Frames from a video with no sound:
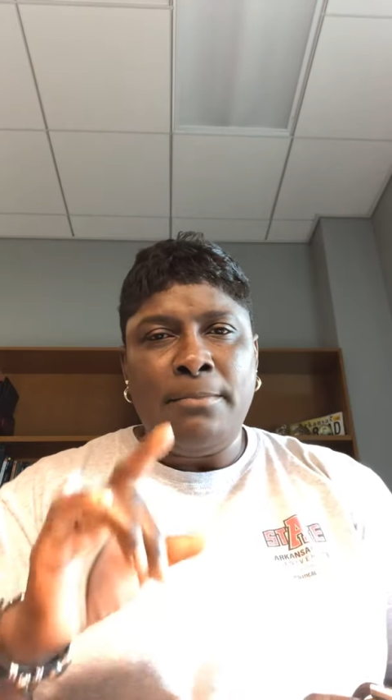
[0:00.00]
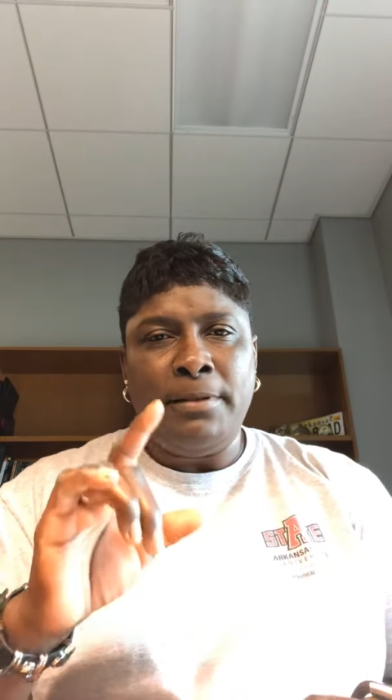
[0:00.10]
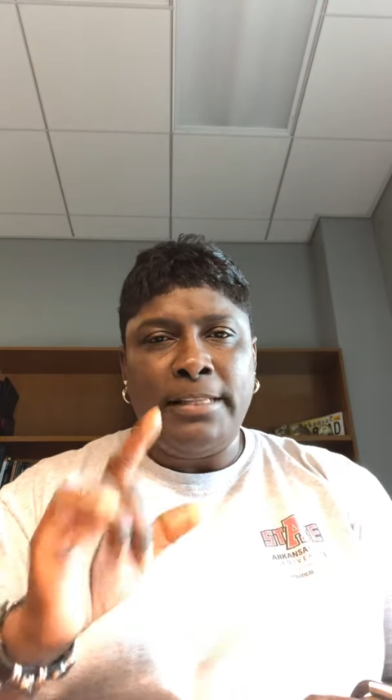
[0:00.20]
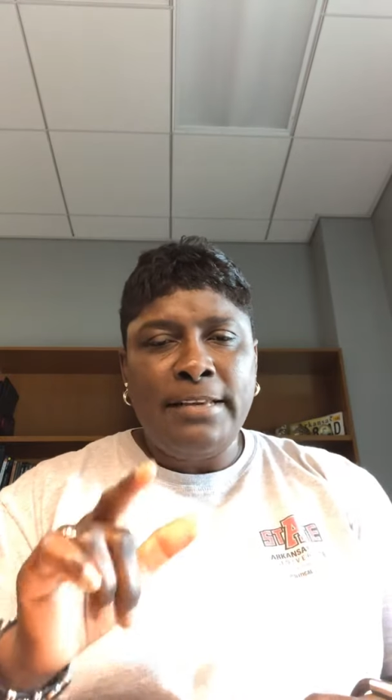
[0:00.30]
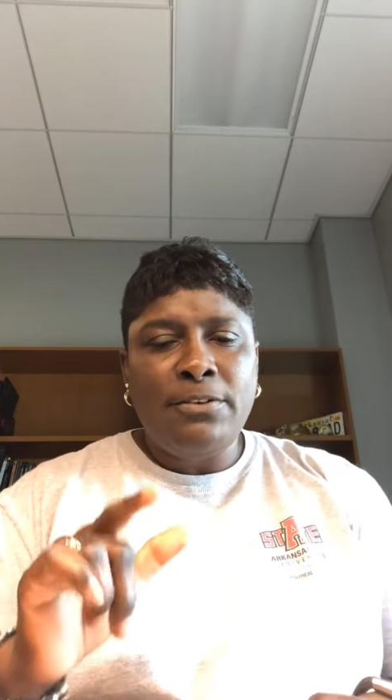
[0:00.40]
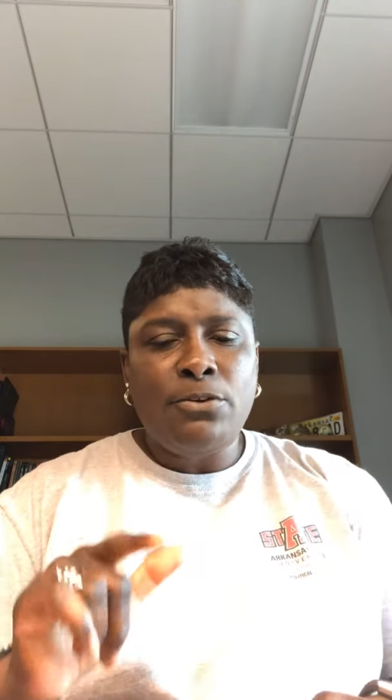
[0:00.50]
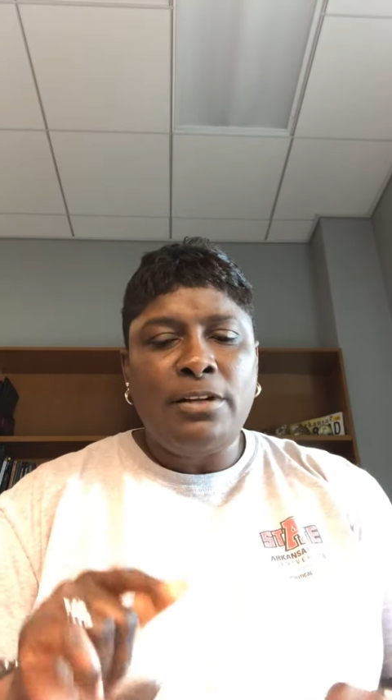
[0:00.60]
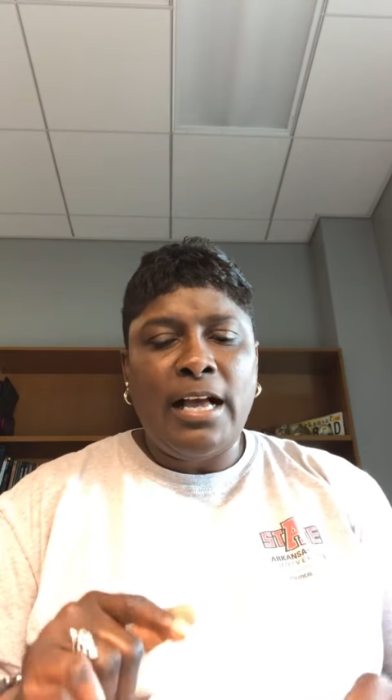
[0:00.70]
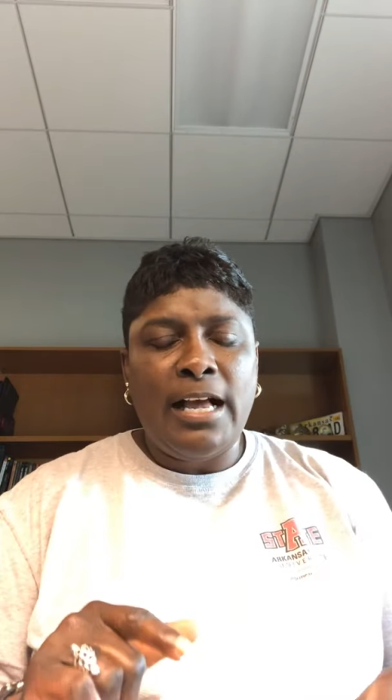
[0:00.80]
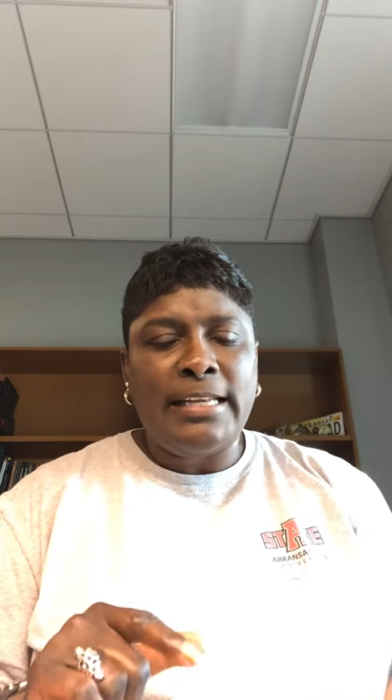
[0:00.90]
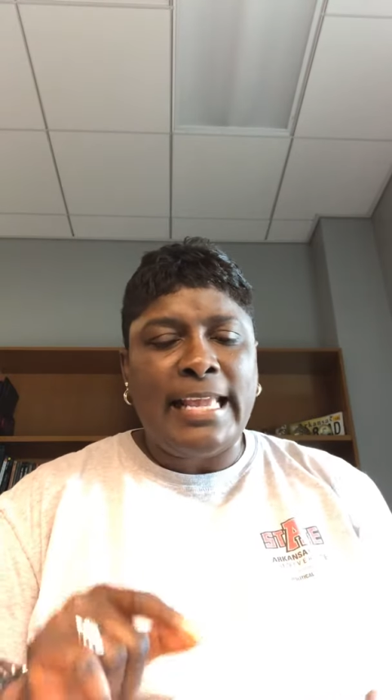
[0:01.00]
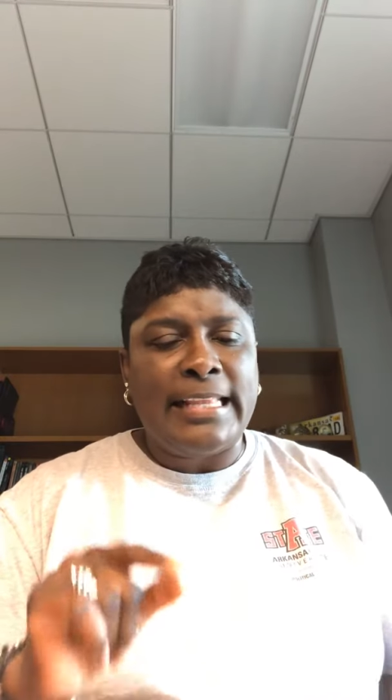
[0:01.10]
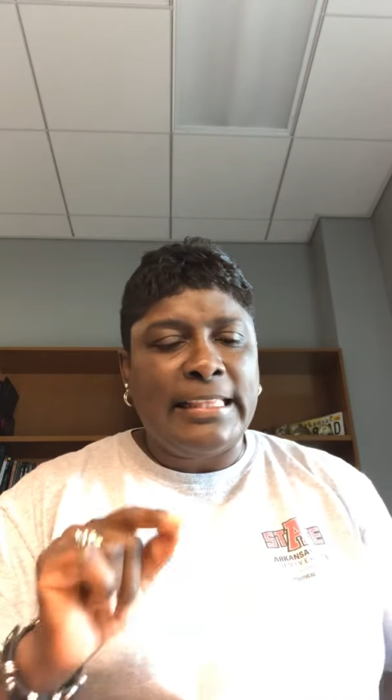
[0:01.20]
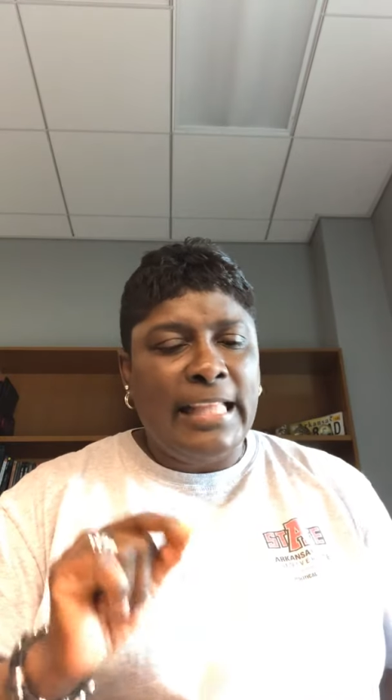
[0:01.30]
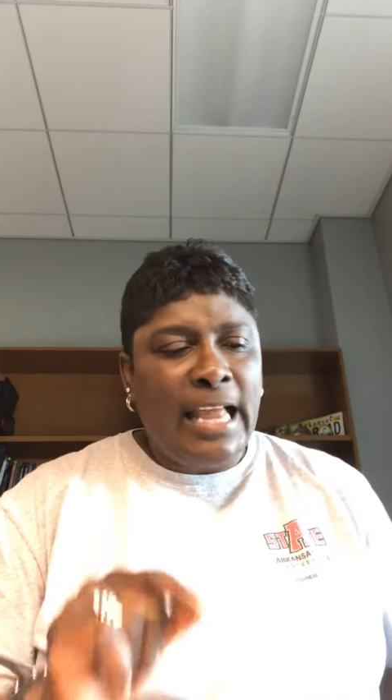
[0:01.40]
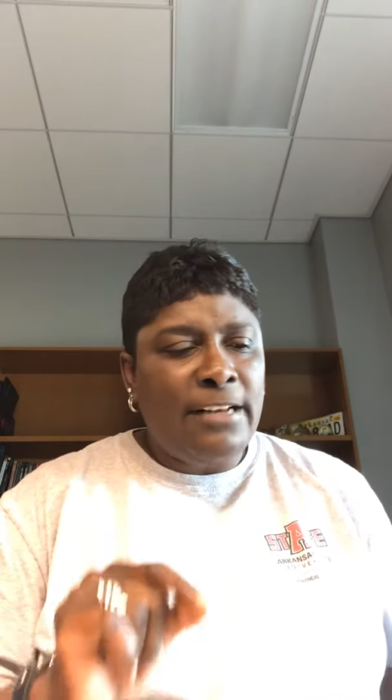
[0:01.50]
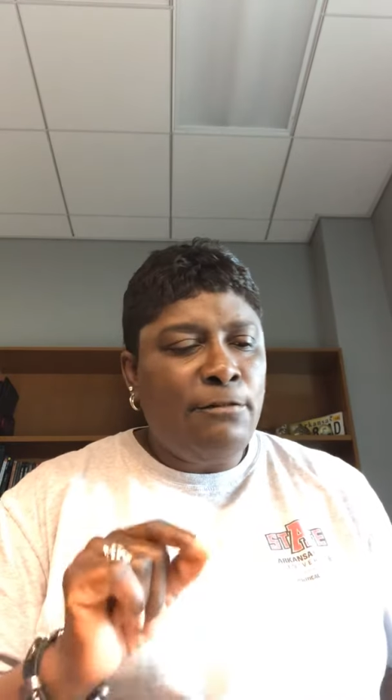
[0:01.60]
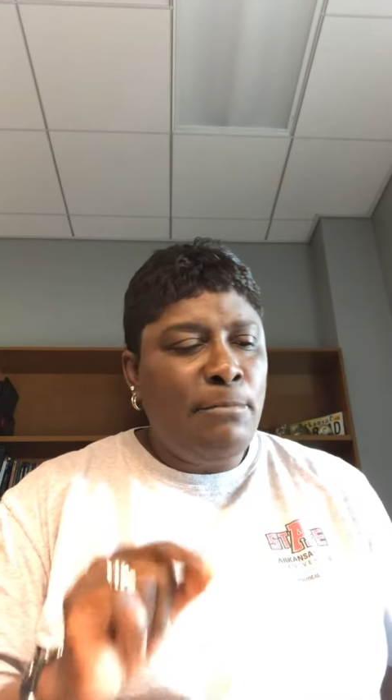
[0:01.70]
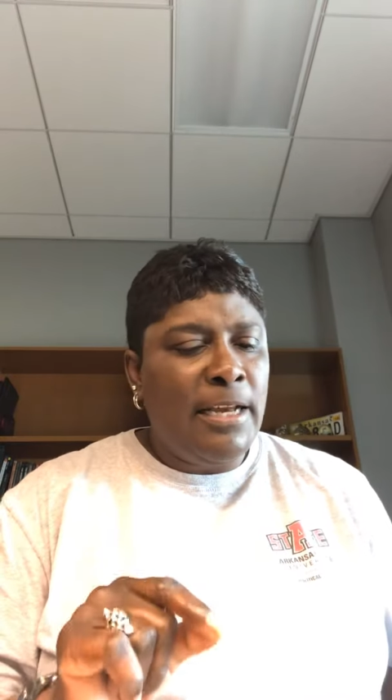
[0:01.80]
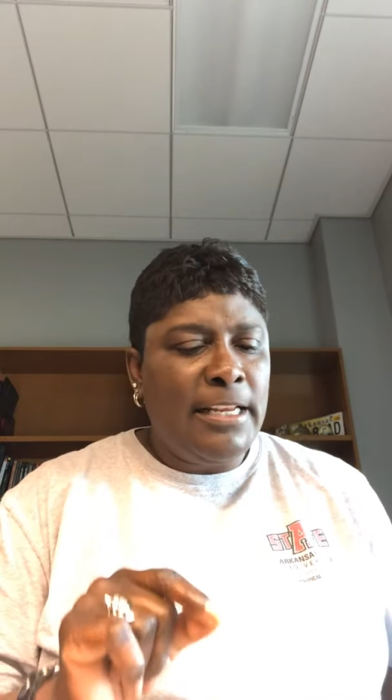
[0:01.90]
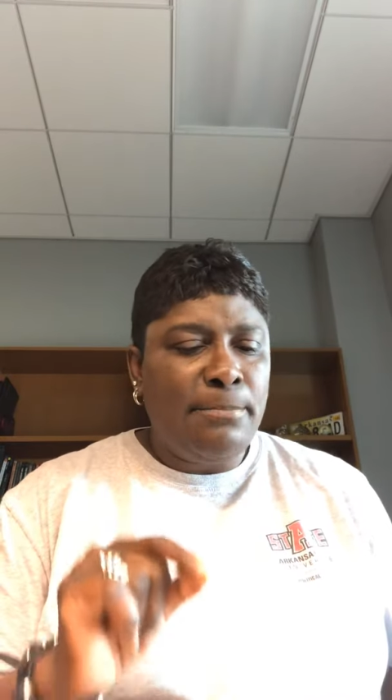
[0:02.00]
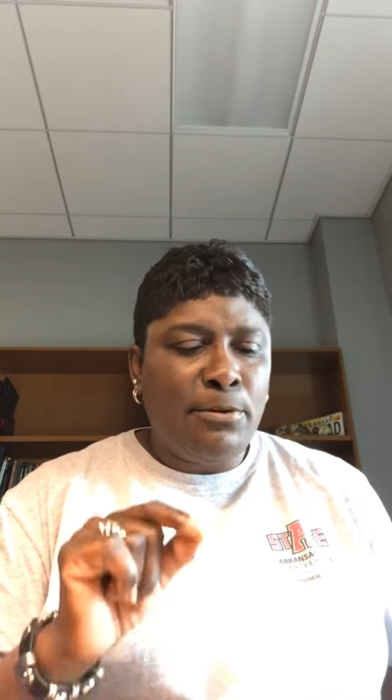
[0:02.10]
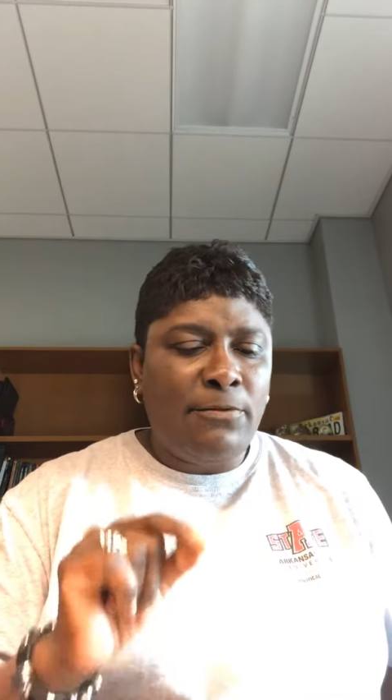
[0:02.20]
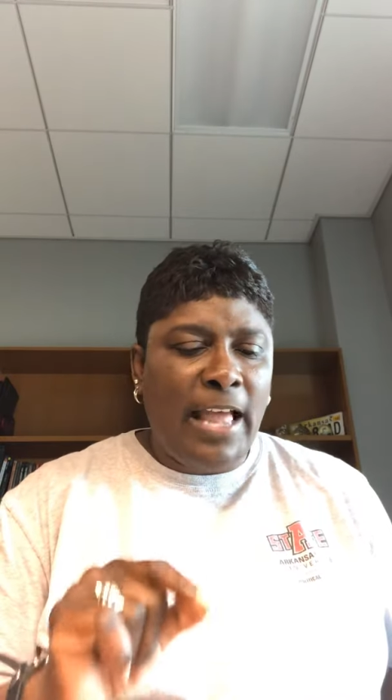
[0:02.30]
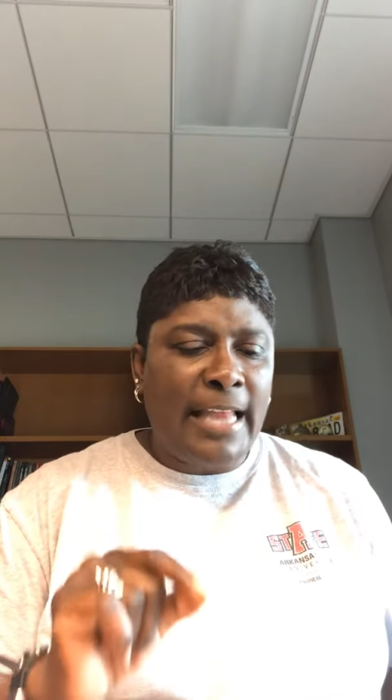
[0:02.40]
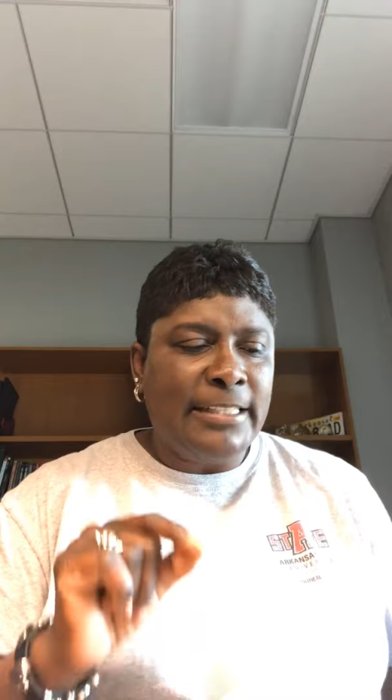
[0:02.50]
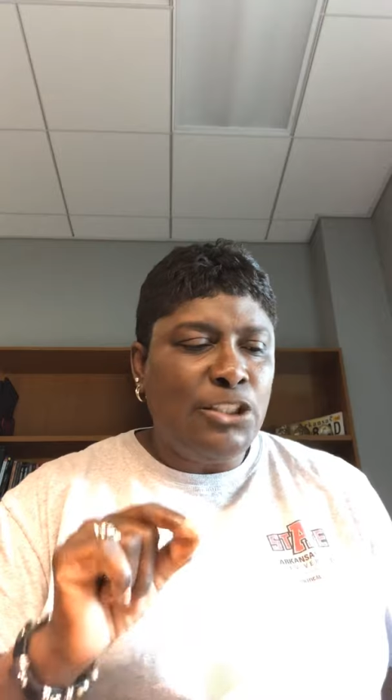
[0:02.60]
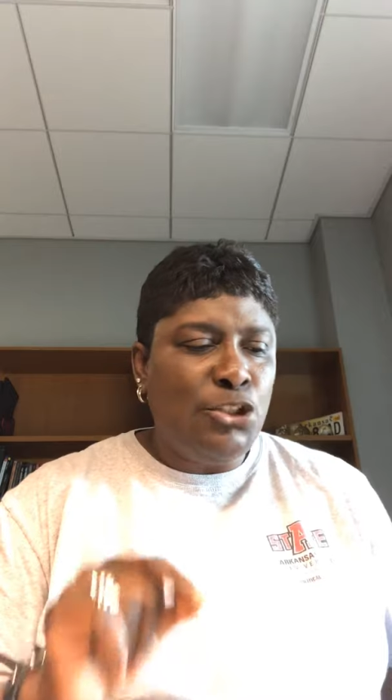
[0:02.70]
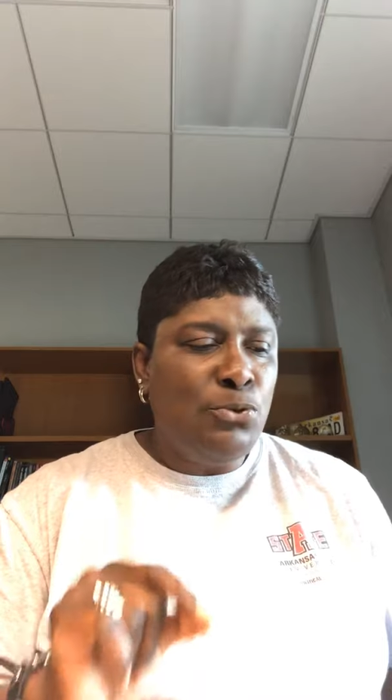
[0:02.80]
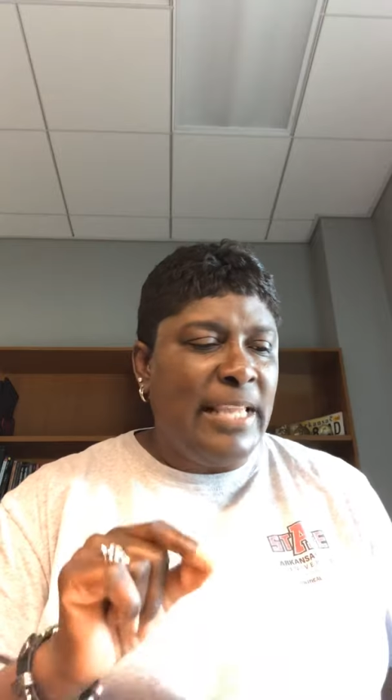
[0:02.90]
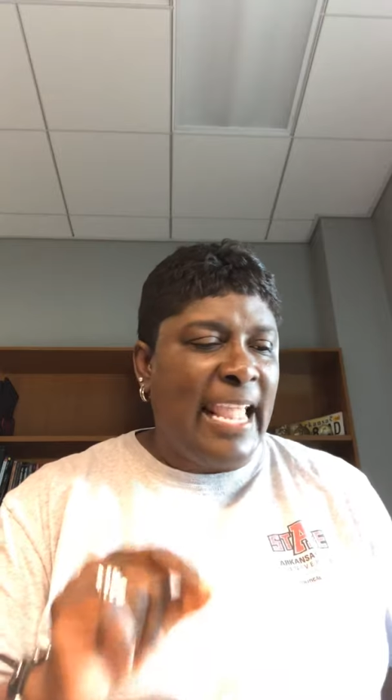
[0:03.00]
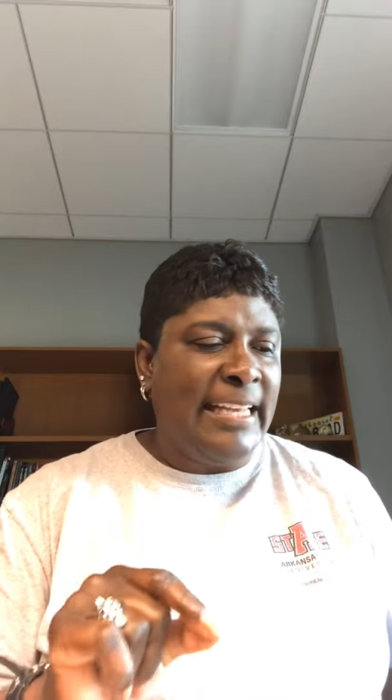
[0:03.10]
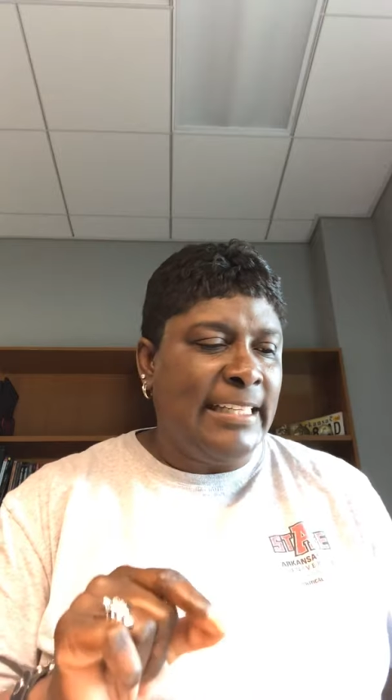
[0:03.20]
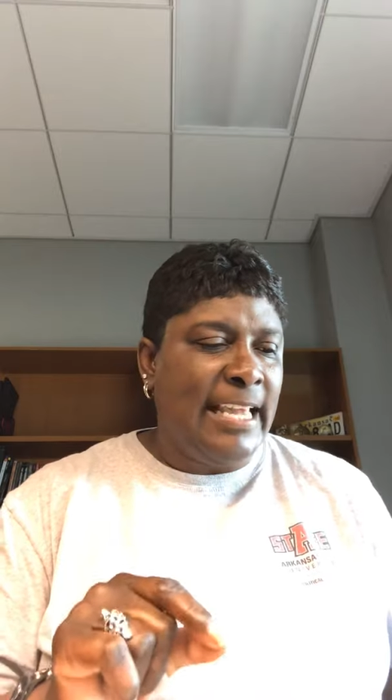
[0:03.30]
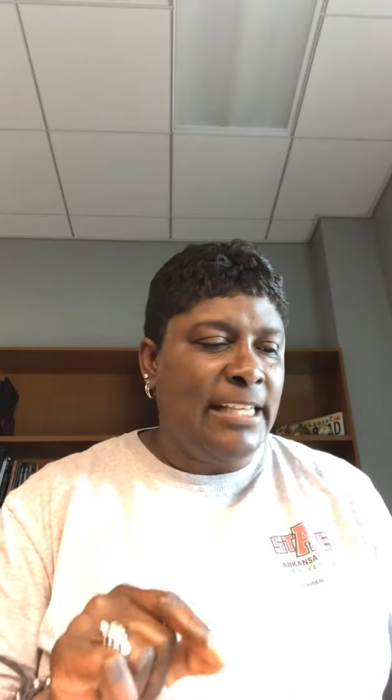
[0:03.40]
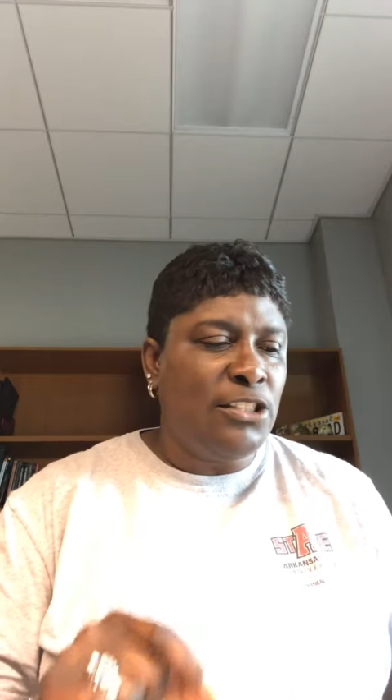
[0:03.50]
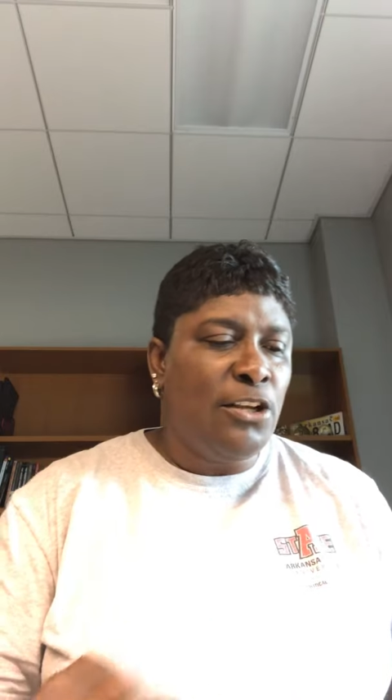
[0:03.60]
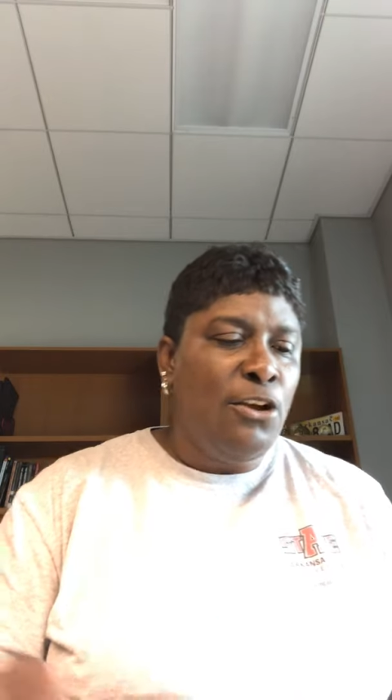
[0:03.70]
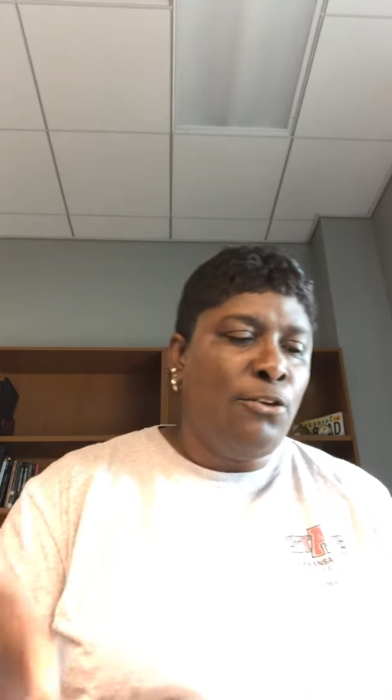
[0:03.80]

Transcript: Believe it or not, a lot of money provided to candidates